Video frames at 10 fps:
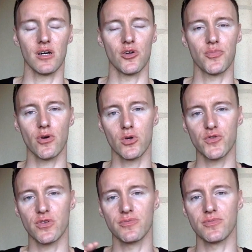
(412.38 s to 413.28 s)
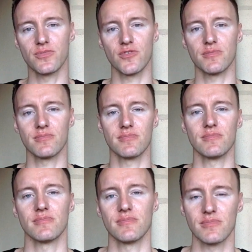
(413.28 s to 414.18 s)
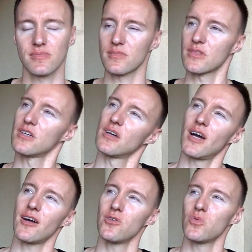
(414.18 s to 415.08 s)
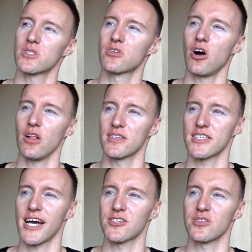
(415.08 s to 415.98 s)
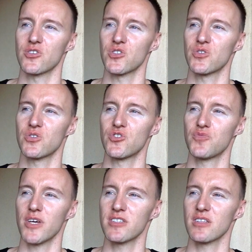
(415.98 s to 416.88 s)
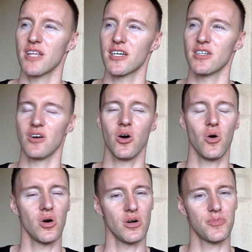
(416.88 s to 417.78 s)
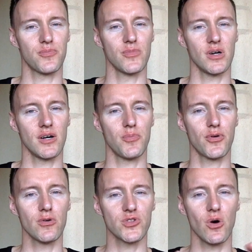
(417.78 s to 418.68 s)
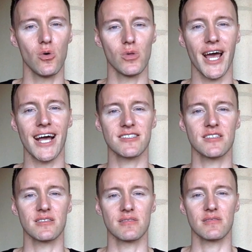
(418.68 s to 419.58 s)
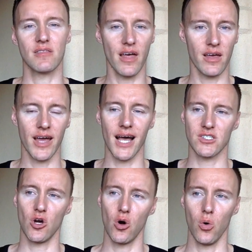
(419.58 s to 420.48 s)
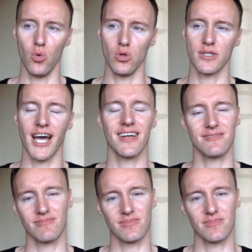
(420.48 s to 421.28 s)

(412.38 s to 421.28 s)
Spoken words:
approach from I don't know what to call this actually. Just basically approach the whole accent thing as a whole, not